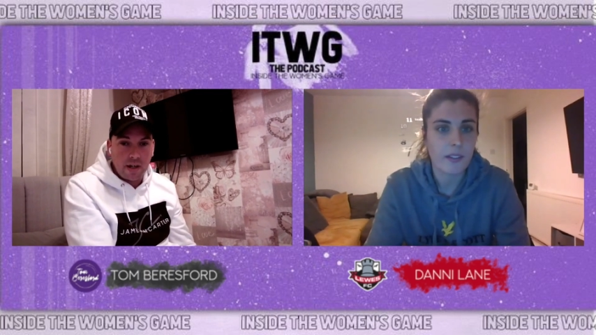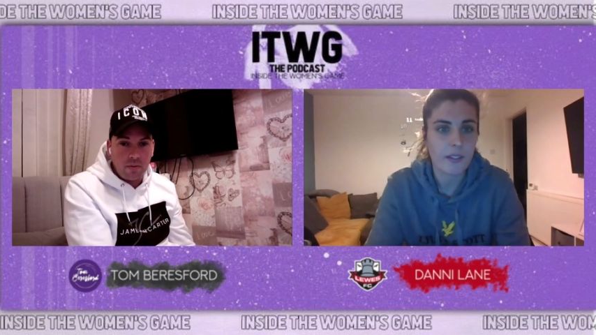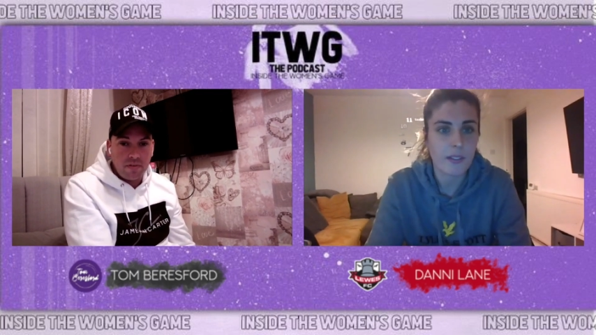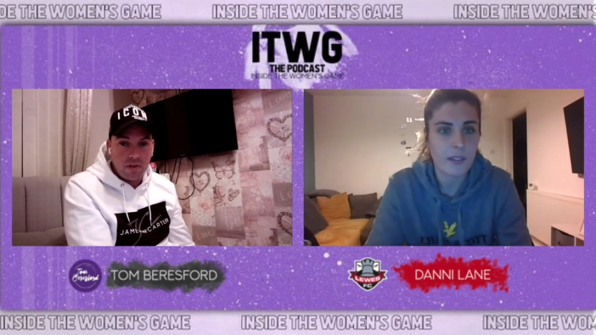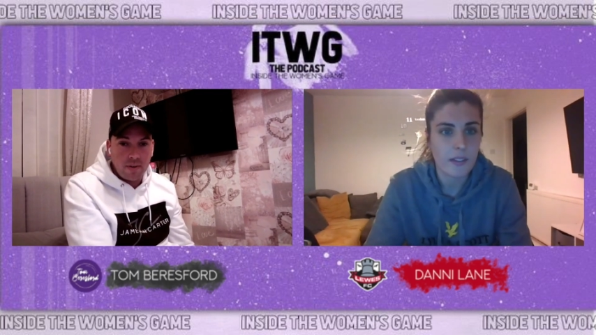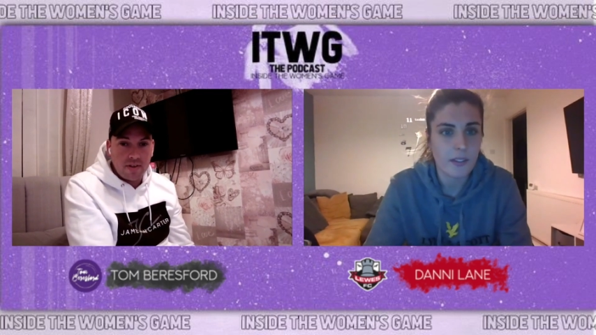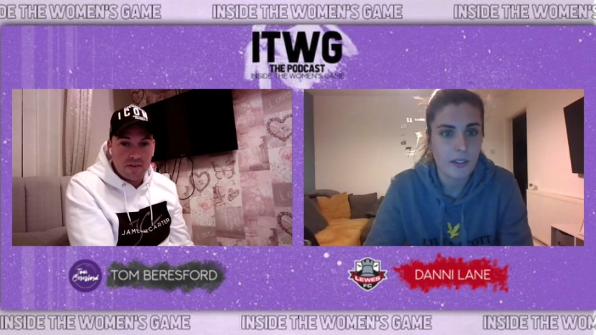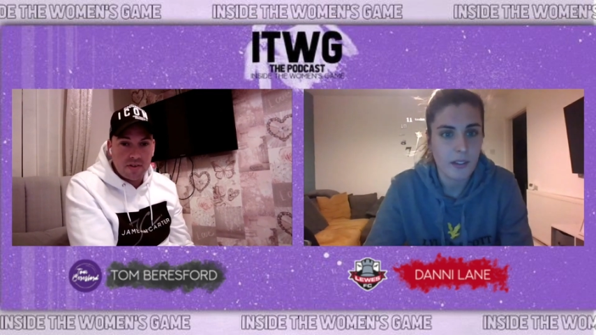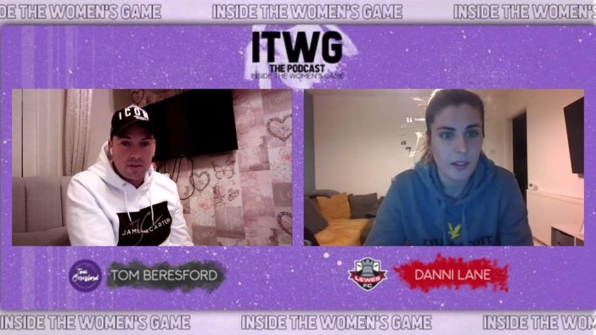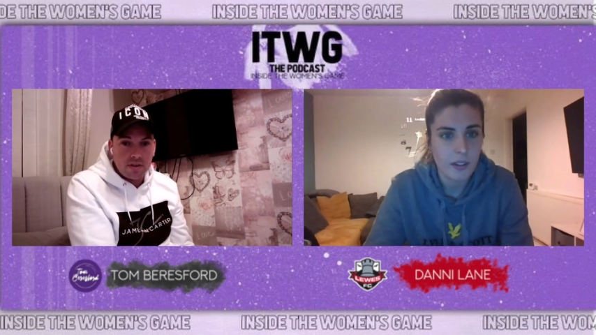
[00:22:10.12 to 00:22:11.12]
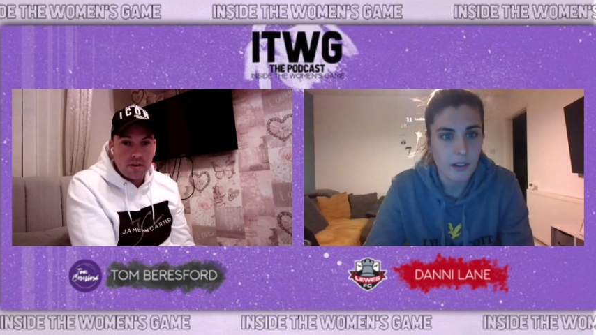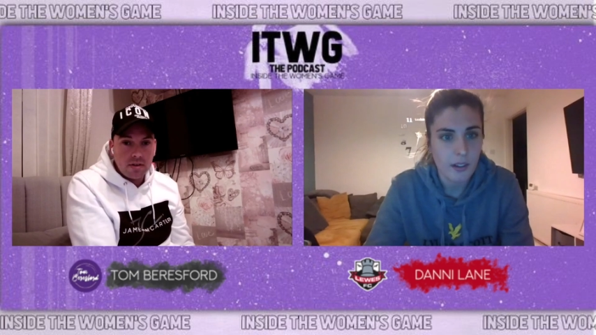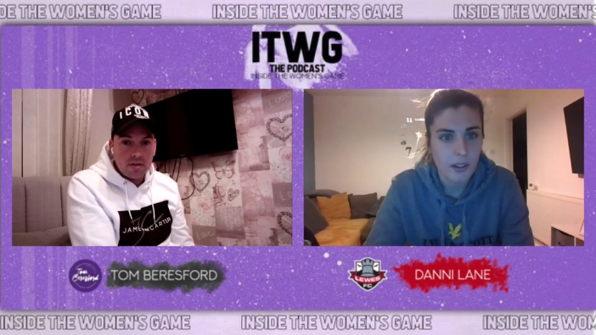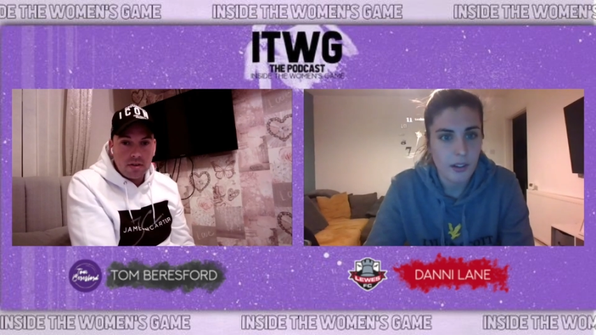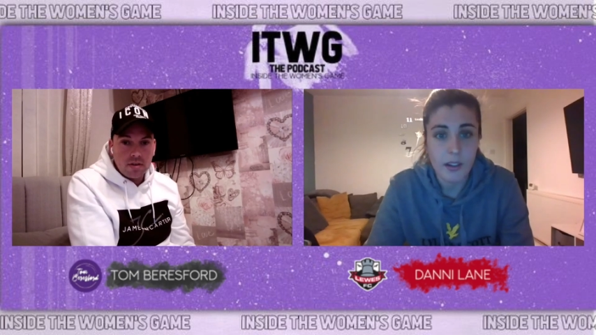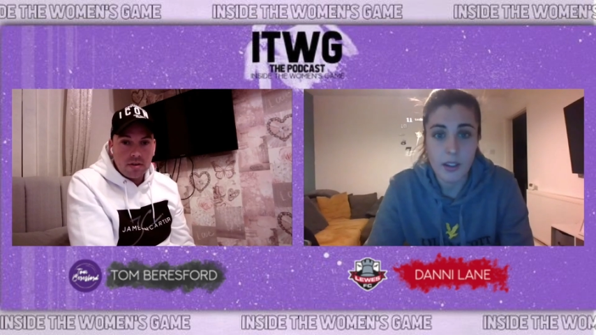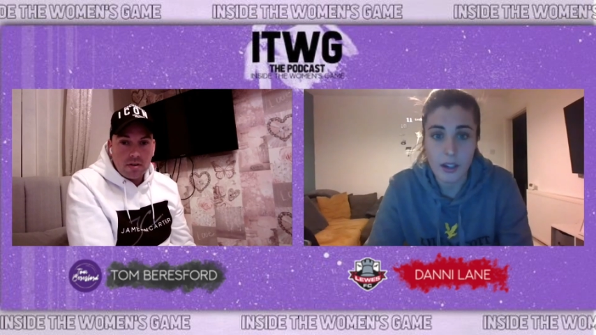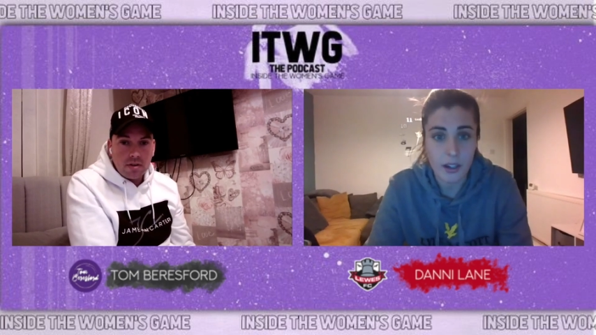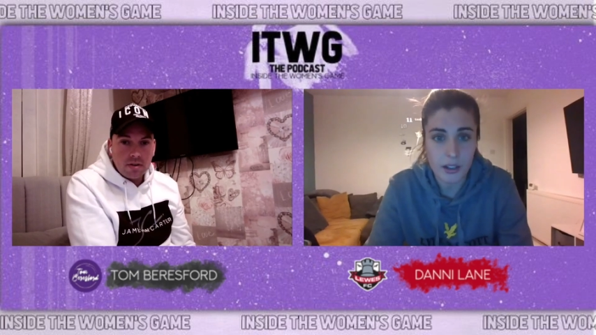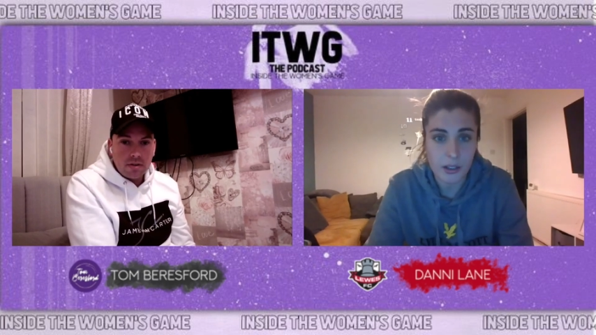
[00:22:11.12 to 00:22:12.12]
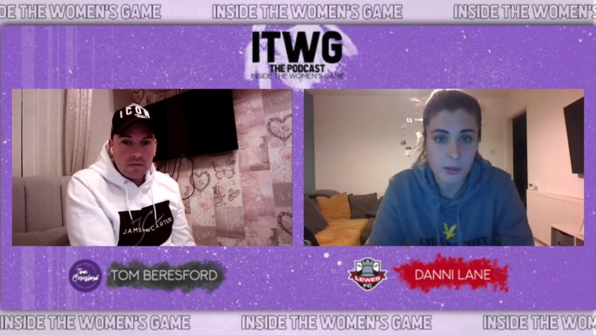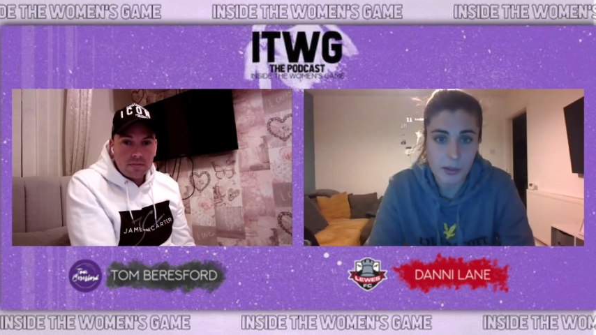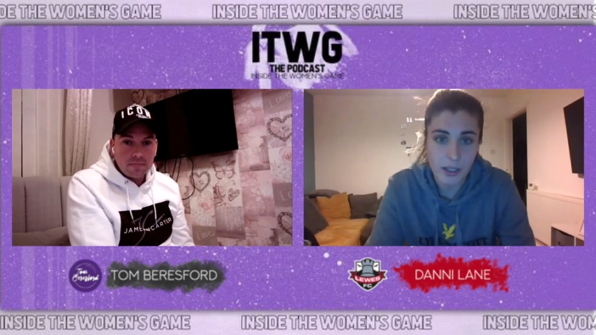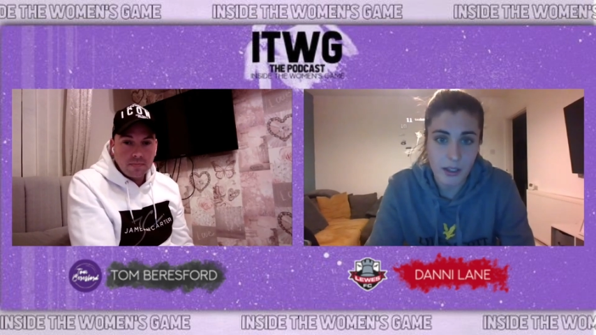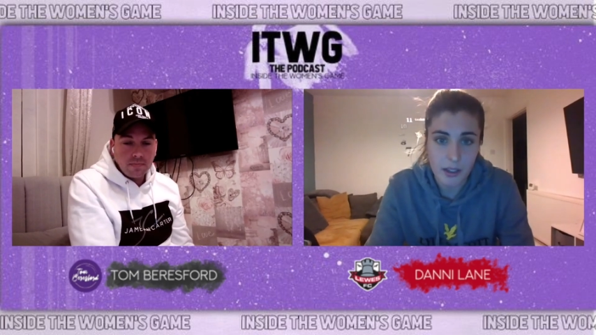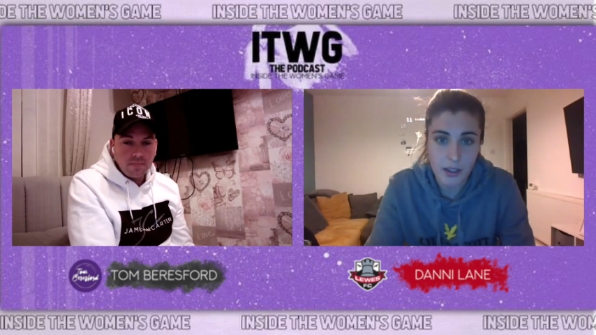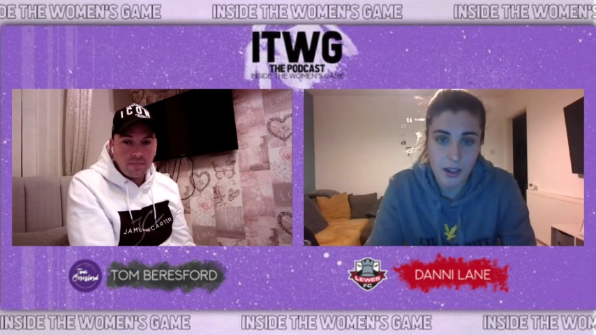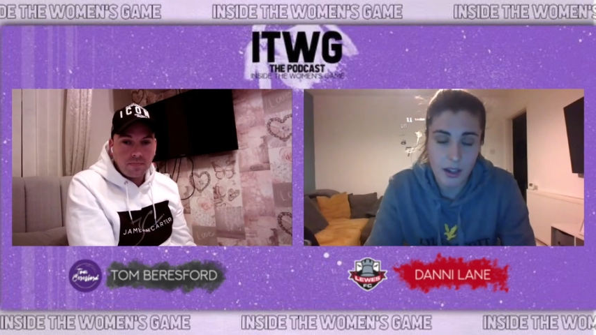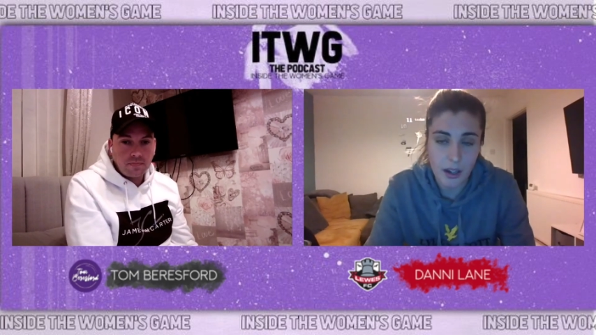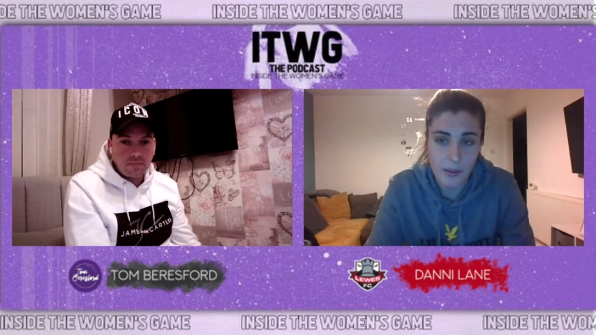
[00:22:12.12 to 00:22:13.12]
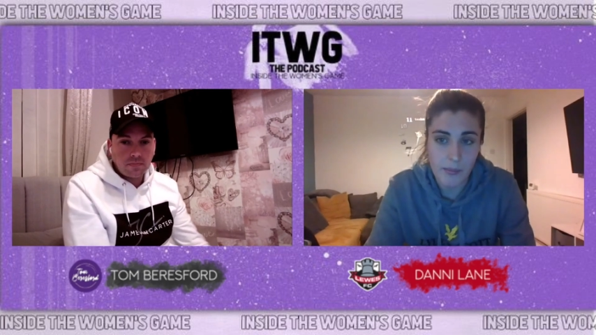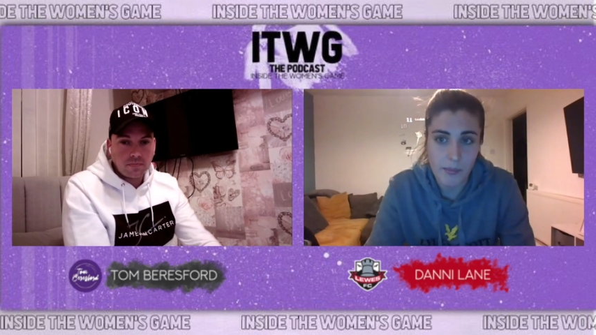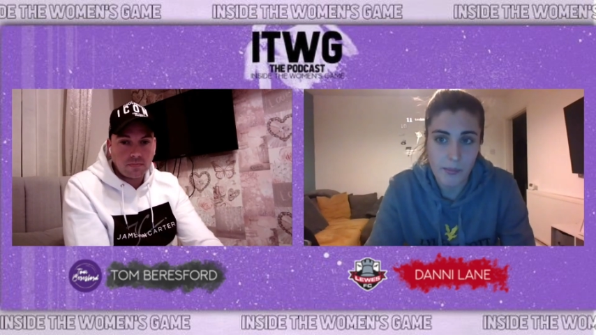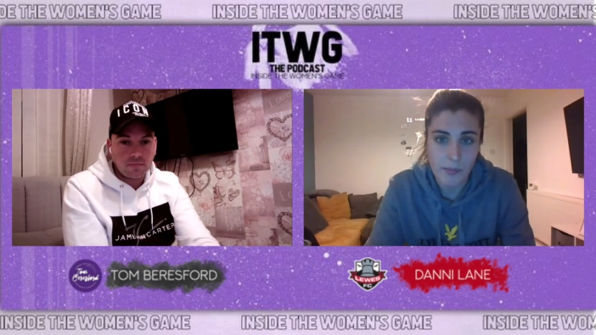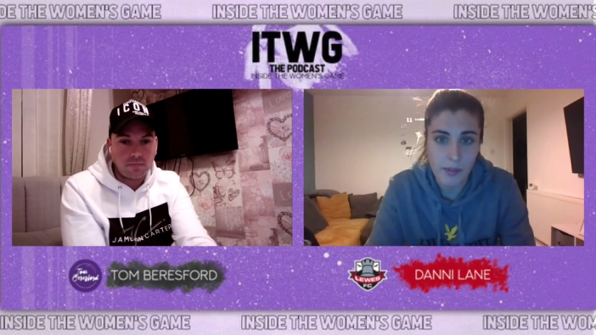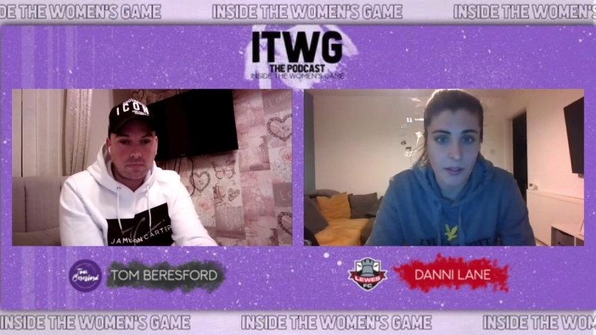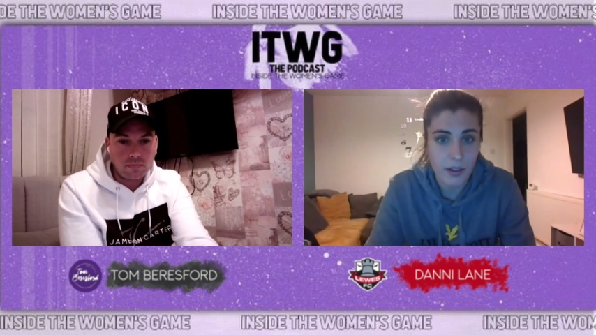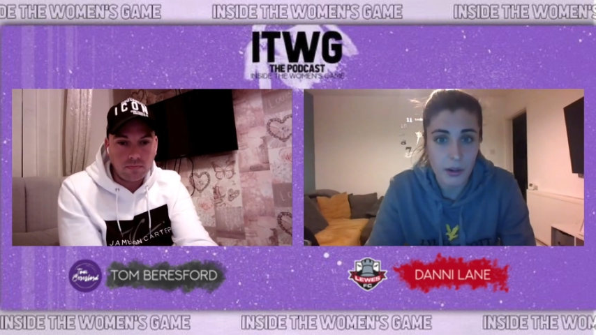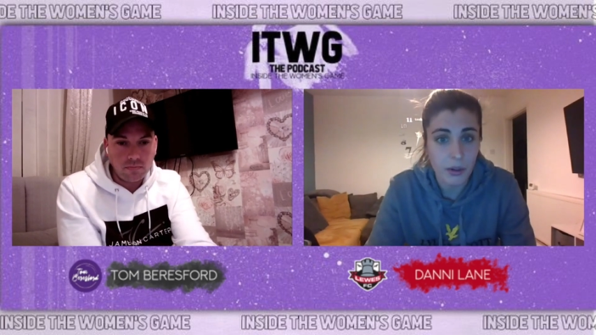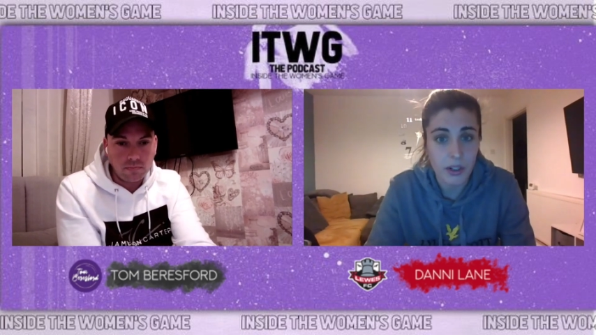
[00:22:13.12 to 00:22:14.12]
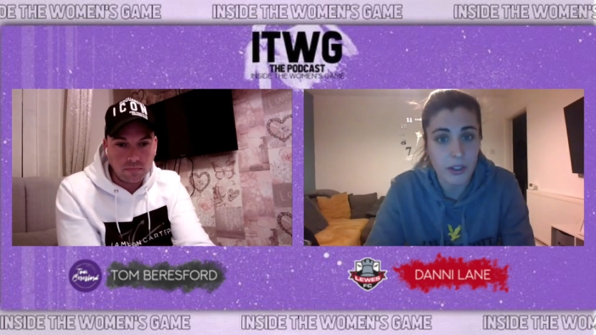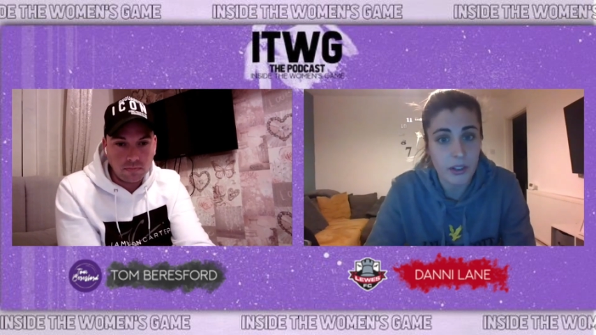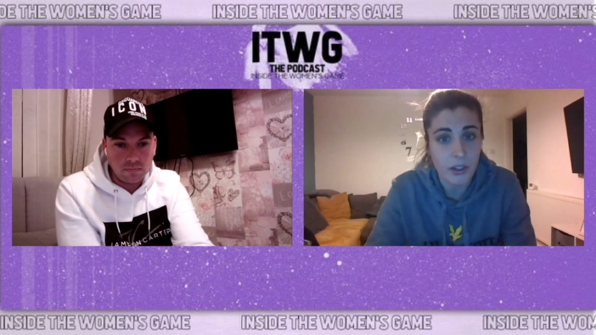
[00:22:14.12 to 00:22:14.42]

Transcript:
Speaker 1: you can get with Lewes?
Speaker 2: Yeah, 100%. I think all you can